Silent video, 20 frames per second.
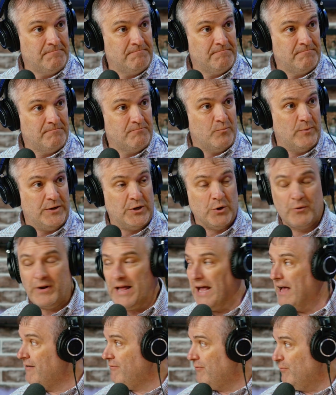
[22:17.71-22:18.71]
We don't
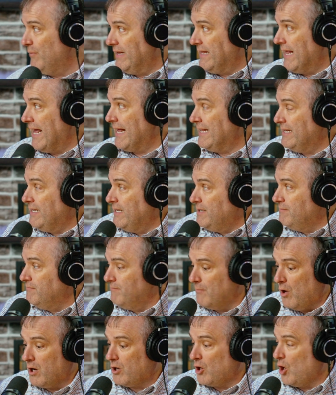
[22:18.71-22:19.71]
have,
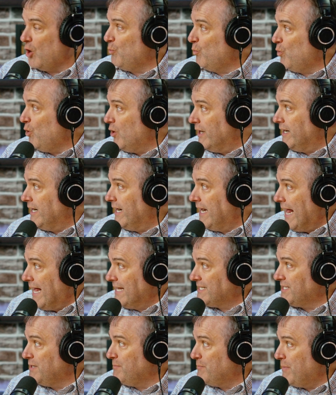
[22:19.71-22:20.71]
knock on wood, it
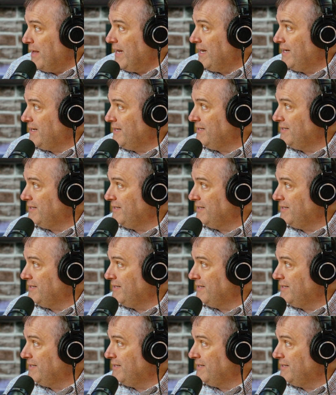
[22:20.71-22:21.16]
hasn't been.